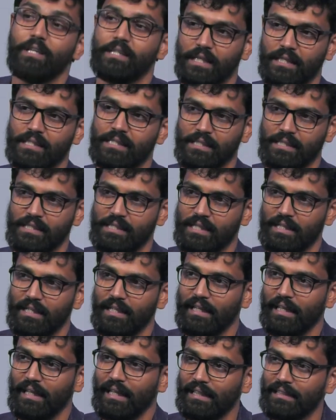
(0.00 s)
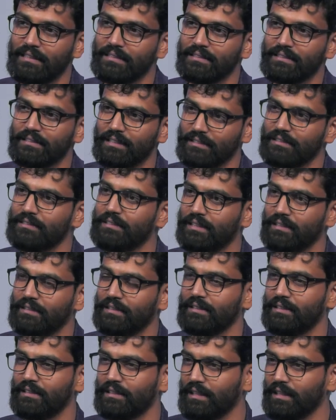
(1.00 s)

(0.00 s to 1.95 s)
exist. It is just that the